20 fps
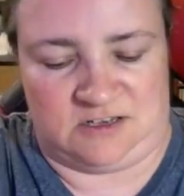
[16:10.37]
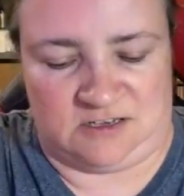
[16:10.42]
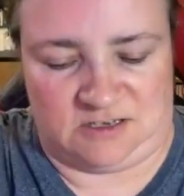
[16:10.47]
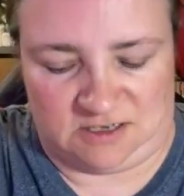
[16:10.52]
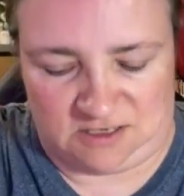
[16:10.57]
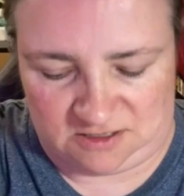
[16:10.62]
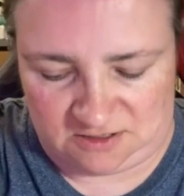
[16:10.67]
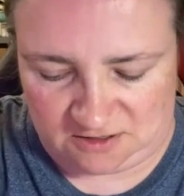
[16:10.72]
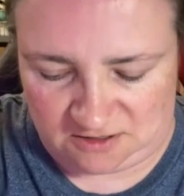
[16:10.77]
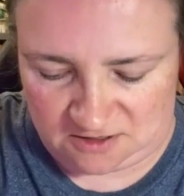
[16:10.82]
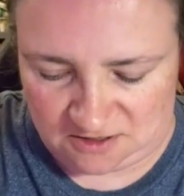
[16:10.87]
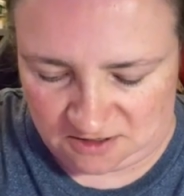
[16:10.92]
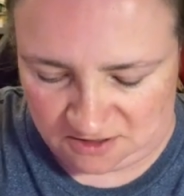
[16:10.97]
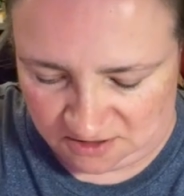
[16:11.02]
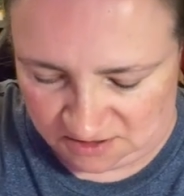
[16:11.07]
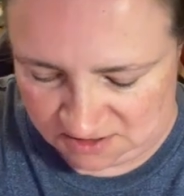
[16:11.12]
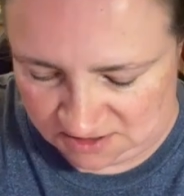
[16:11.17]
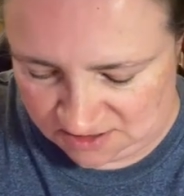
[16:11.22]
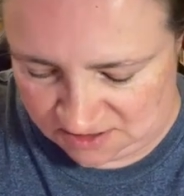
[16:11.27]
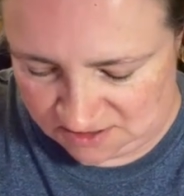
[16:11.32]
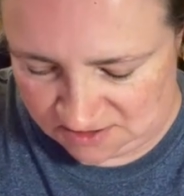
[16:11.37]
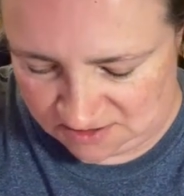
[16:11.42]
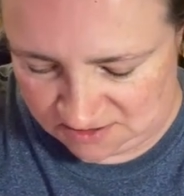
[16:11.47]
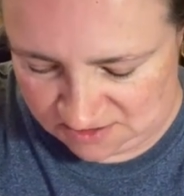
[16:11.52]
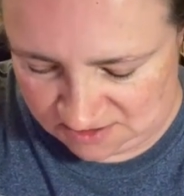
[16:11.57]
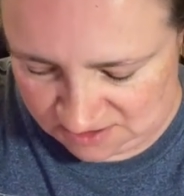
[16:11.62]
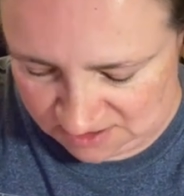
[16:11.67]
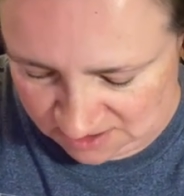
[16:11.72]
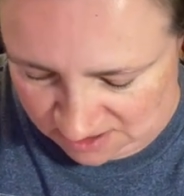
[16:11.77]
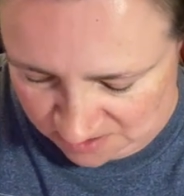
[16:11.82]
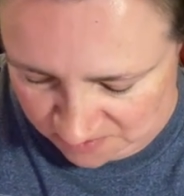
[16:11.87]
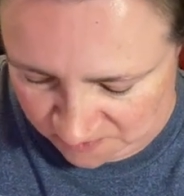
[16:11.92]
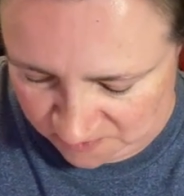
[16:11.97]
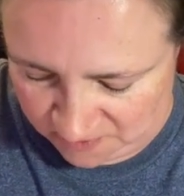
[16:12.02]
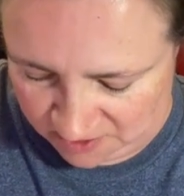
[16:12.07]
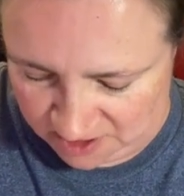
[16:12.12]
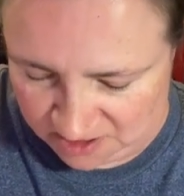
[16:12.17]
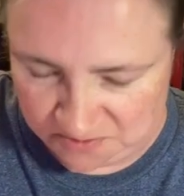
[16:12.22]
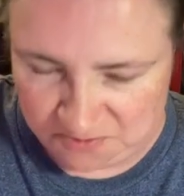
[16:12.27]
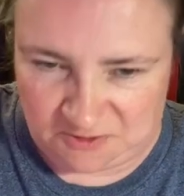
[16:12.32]
And they're all done on the same
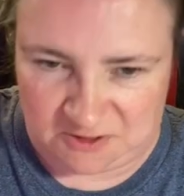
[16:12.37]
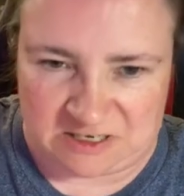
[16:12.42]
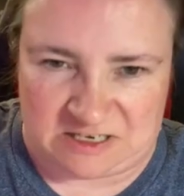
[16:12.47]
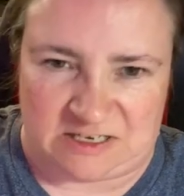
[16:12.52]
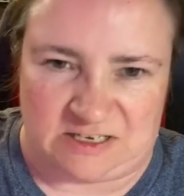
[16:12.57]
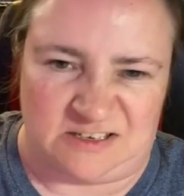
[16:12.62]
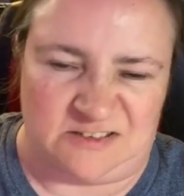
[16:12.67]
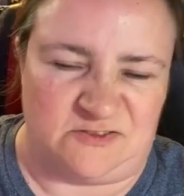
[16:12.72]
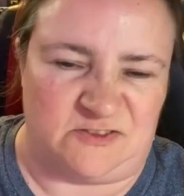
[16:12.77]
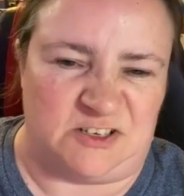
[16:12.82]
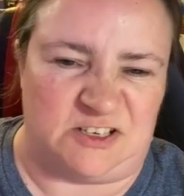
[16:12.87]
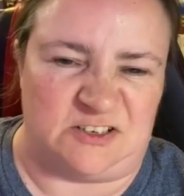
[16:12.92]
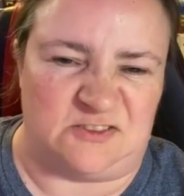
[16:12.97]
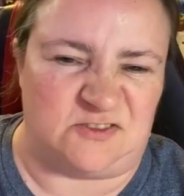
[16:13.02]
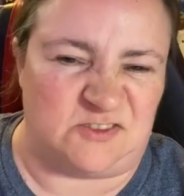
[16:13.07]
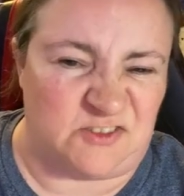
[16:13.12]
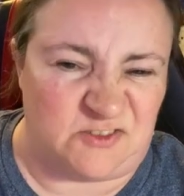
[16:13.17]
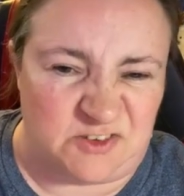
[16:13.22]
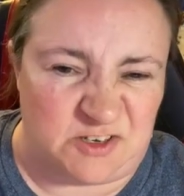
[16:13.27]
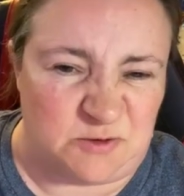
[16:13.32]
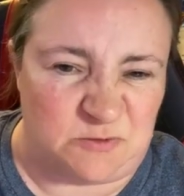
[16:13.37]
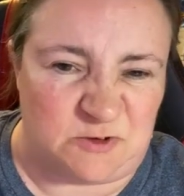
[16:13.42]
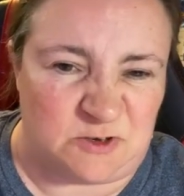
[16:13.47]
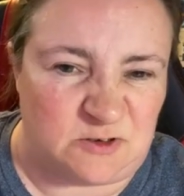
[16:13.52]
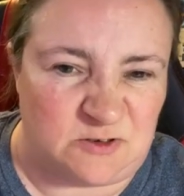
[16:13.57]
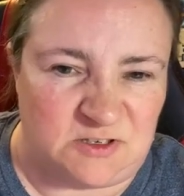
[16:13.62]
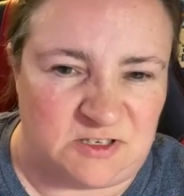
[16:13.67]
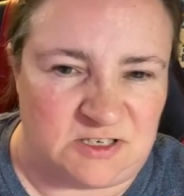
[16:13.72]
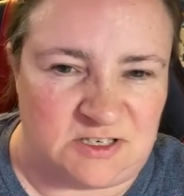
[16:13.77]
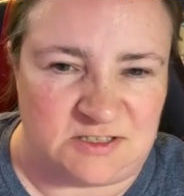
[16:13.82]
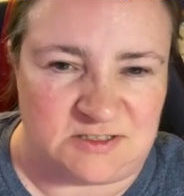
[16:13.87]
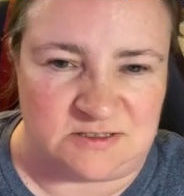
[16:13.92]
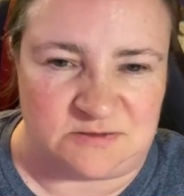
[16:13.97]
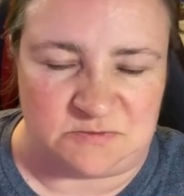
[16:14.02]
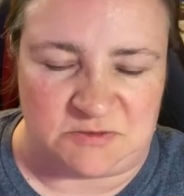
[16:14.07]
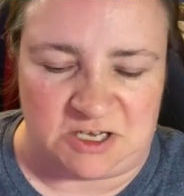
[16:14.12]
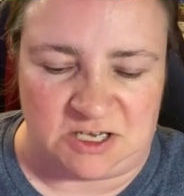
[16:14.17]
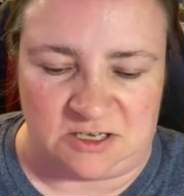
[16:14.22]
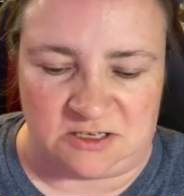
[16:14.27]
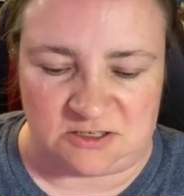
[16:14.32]
fabric, even if the fabric really doesn't
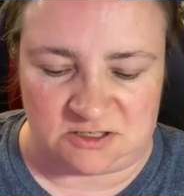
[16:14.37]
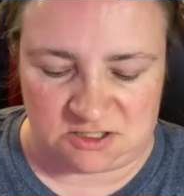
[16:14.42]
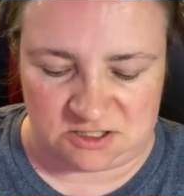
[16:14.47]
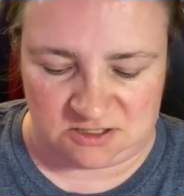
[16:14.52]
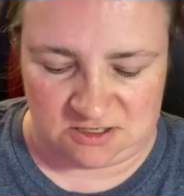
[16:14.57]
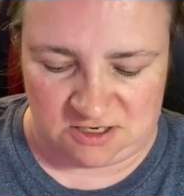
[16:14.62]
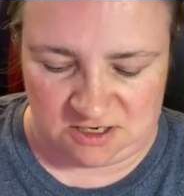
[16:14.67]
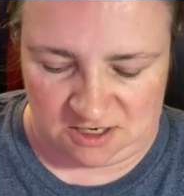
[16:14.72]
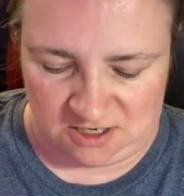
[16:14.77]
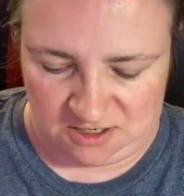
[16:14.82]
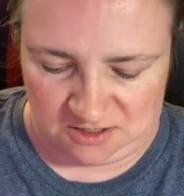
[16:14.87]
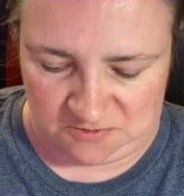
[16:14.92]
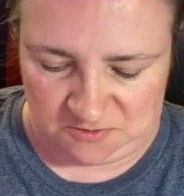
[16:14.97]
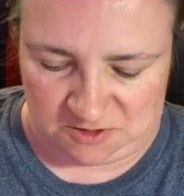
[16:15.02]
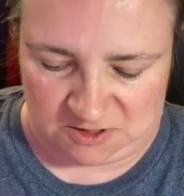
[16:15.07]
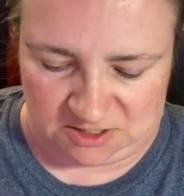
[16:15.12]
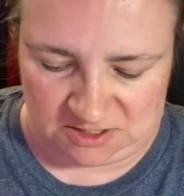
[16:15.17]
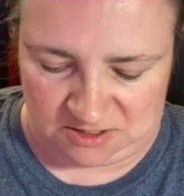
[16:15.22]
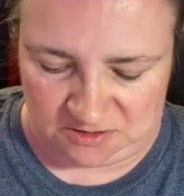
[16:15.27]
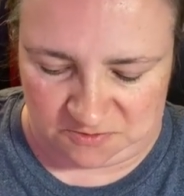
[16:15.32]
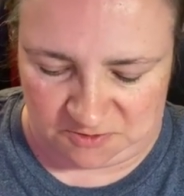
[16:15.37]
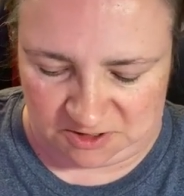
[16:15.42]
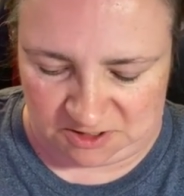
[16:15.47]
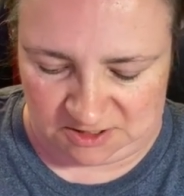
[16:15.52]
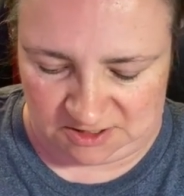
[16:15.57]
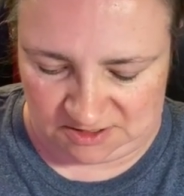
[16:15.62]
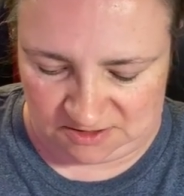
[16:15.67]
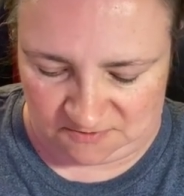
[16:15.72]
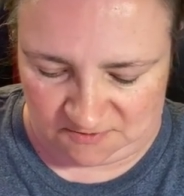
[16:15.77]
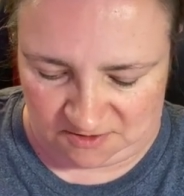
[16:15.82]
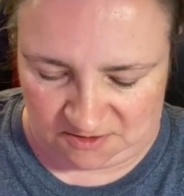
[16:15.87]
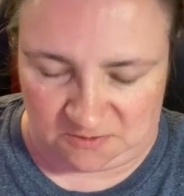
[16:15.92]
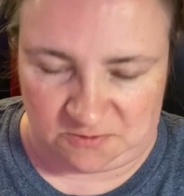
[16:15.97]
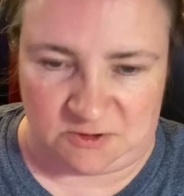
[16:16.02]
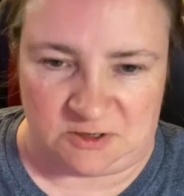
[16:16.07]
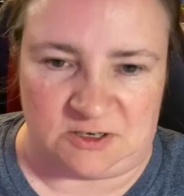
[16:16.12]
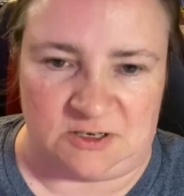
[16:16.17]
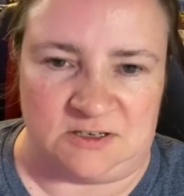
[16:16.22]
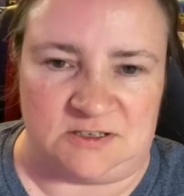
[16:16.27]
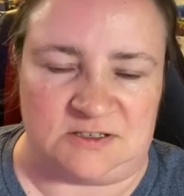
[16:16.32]
match. Because I bought this
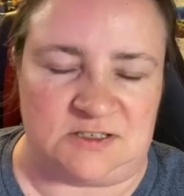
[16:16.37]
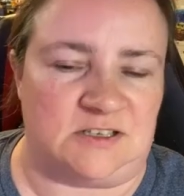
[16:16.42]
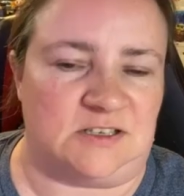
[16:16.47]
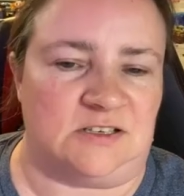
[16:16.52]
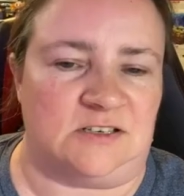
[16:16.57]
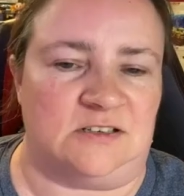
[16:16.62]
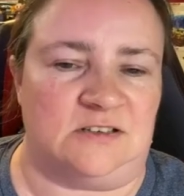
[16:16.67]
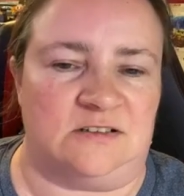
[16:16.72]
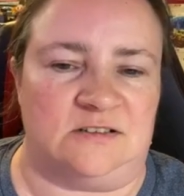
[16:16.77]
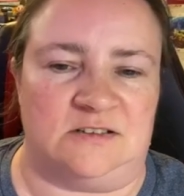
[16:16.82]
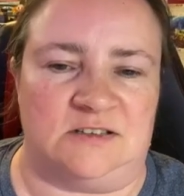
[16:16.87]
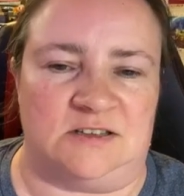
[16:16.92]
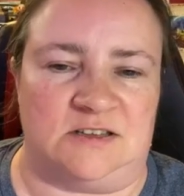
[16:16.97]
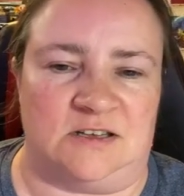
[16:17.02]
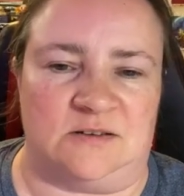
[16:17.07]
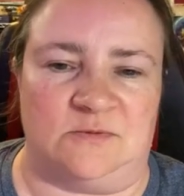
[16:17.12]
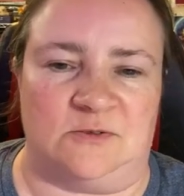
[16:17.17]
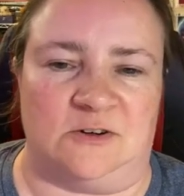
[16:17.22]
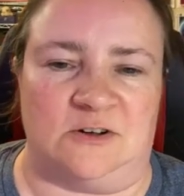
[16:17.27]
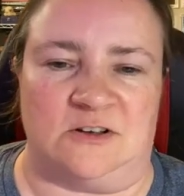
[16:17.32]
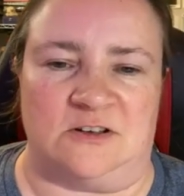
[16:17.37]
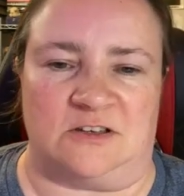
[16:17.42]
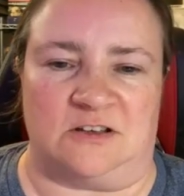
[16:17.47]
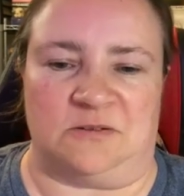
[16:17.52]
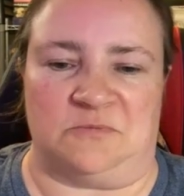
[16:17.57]
fabric and decided that they were all going to